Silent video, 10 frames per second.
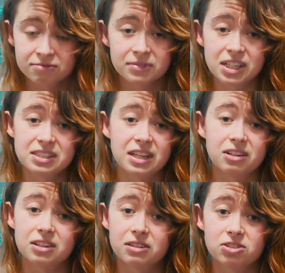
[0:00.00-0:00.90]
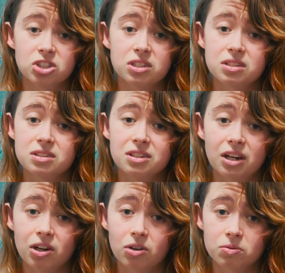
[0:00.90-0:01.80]
because they could have just,
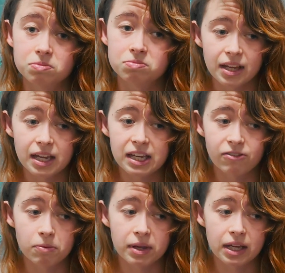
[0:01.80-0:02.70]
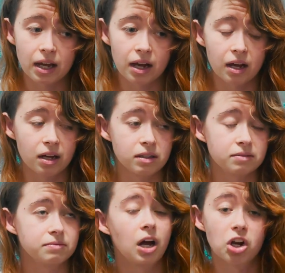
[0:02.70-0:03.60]
given me a
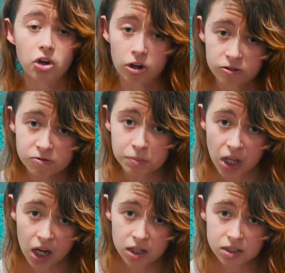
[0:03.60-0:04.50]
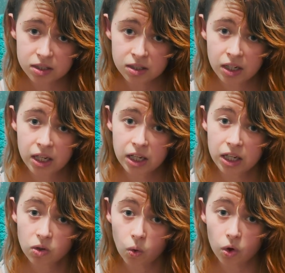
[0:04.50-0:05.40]
nerve block
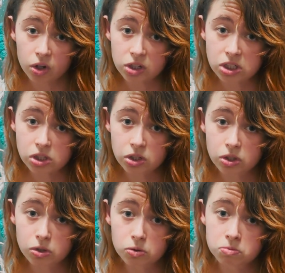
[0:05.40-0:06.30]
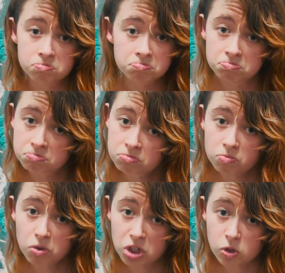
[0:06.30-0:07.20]
in order to
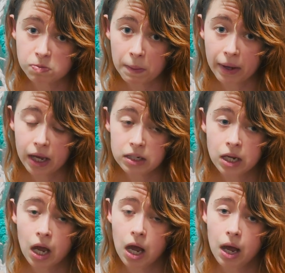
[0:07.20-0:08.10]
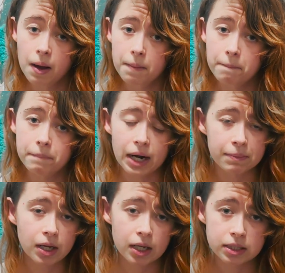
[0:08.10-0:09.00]
reduce my pain. But I'm
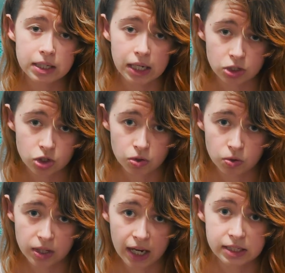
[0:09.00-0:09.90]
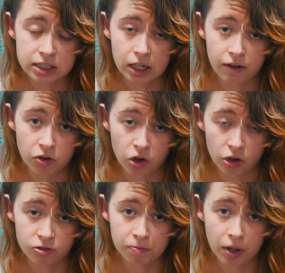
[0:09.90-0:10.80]
not into the idea of a
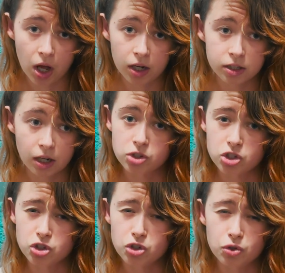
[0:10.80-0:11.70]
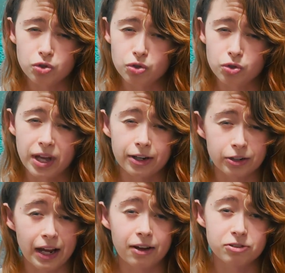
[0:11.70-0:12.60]
nerve block, just due to that could
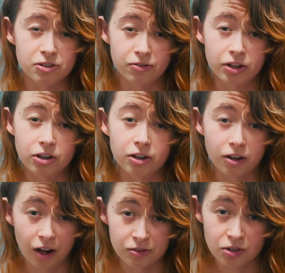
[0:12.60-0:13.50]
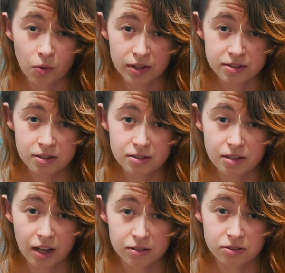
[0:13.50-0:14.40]
have severe consequences
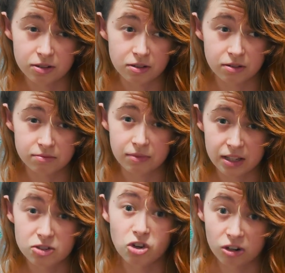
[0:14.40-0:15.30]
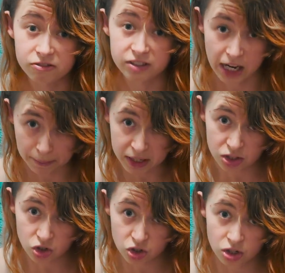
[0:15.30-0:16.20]
as nerve
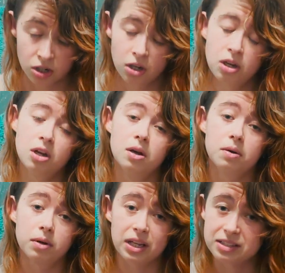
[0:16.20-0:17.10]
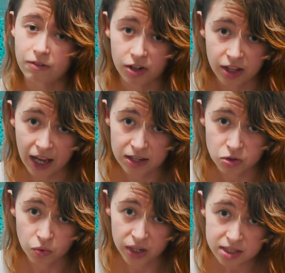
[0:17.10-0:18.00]
damage, because everything has a
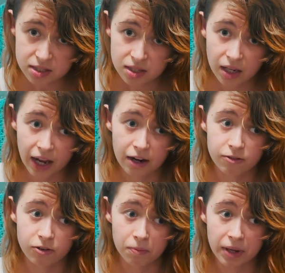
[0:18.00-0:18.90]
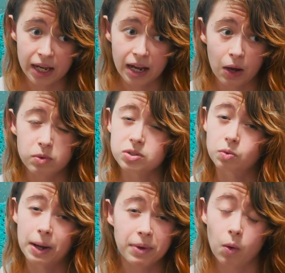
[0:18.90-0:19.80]
risk. And for me,
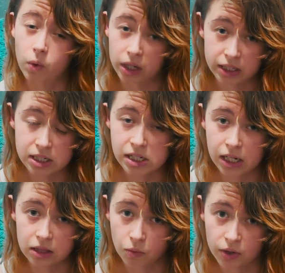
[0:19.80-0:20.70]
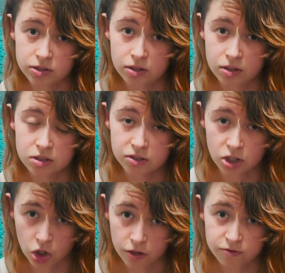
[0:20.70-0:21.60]
I'm not willing to take the risk to
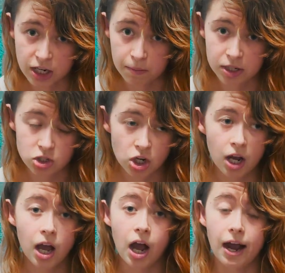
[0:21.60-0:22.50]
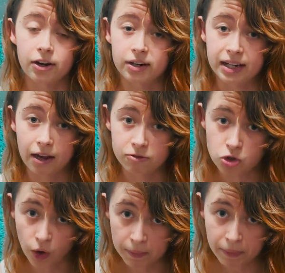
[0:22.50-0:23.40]
nerve damage. I already have
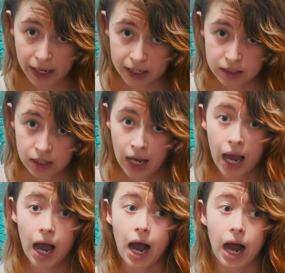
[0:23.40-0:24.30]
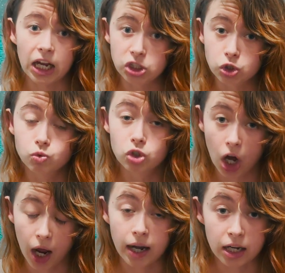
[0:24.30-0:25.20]
joint pain. I do
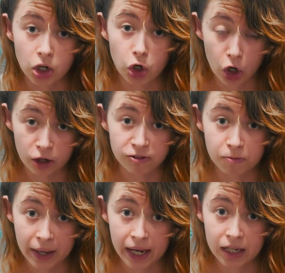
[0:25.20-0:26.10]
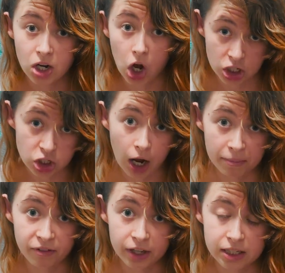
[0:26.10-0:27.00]
not need nerve pain on top
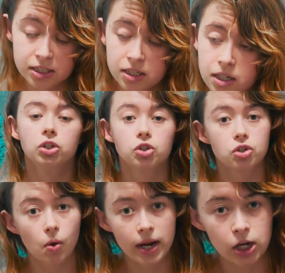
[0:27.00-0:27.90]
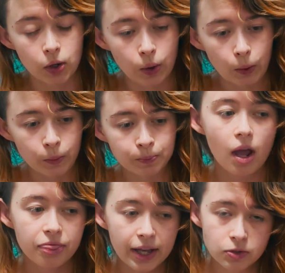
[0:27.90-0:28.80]
of it. So anywho,
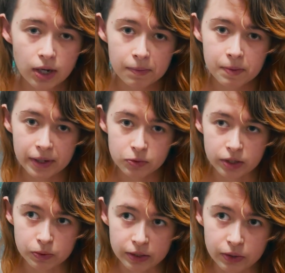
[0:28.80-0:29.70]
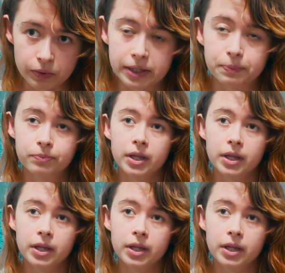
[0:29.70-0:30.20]
that's what happened in May 2023.